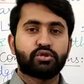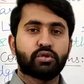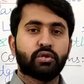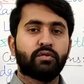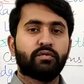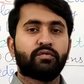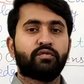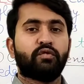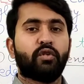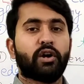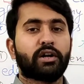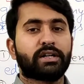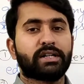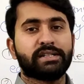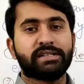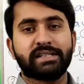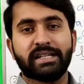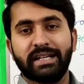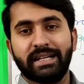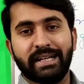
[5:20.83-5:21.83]
So what
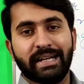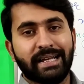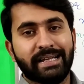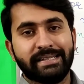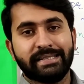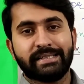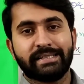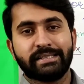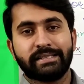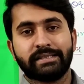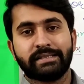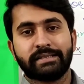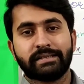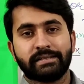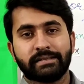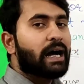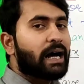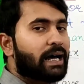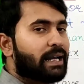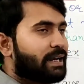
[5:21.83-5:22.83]
is a lens?
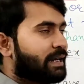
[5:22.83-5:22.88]
A